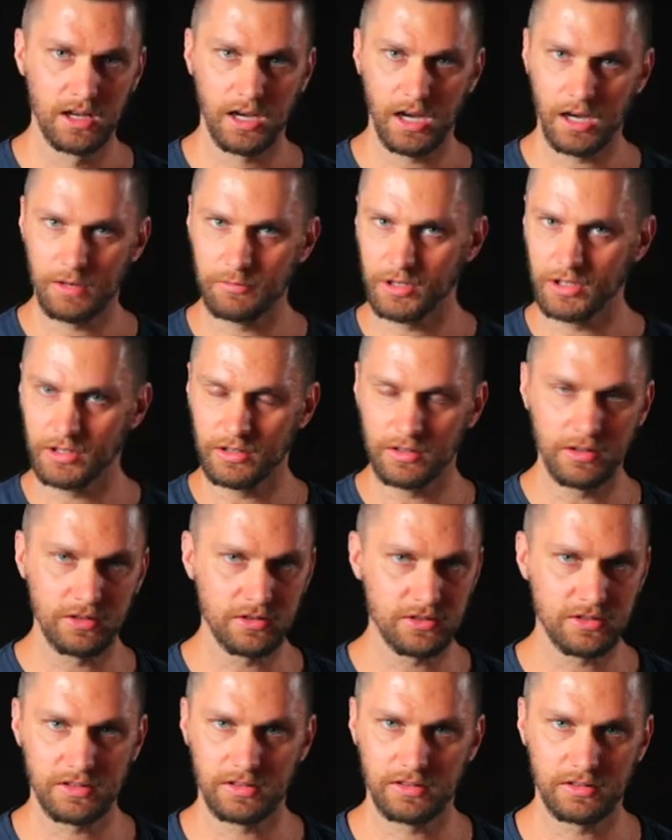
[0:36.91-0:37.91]
I mean,
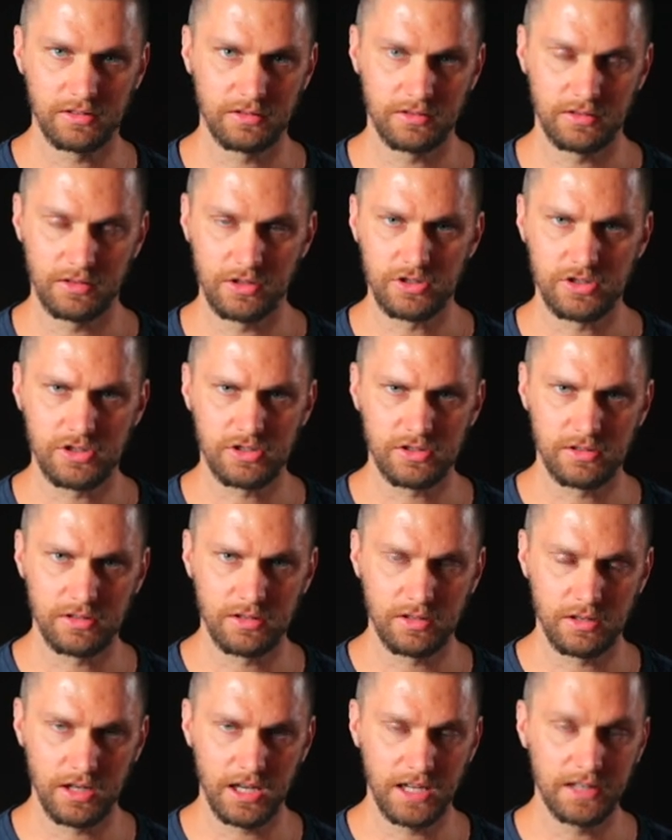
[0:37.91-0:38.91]
there's there's
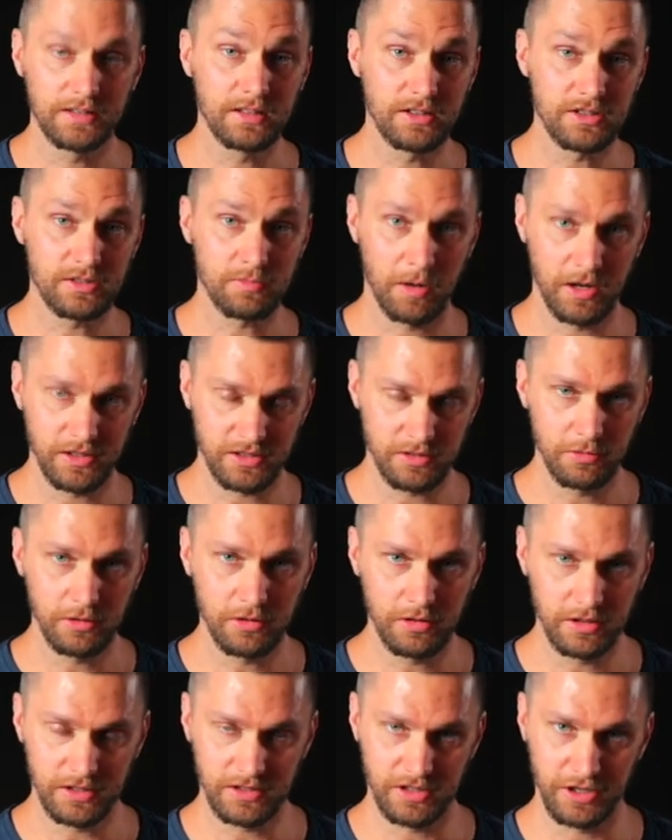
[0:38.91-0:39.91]
endless
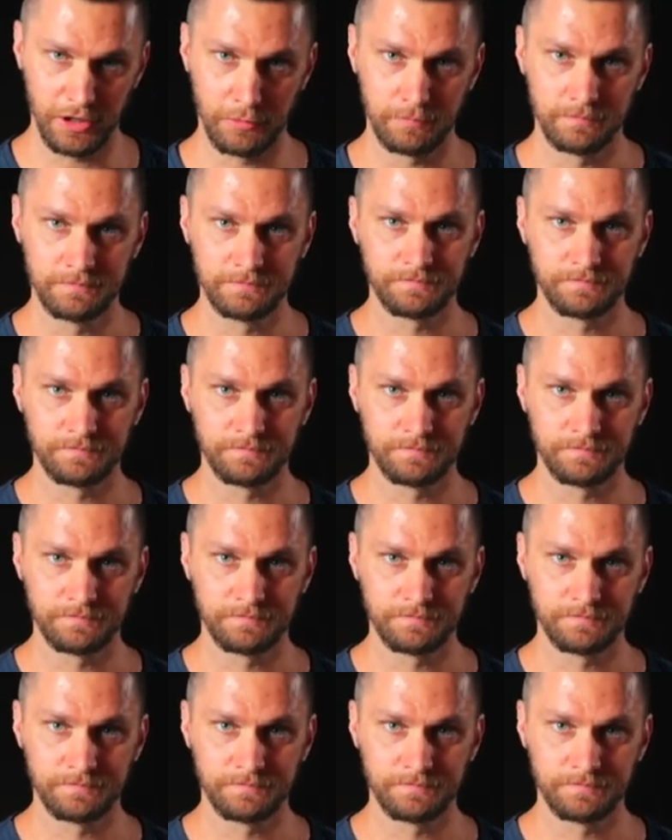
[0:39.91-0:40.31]
possibilities here.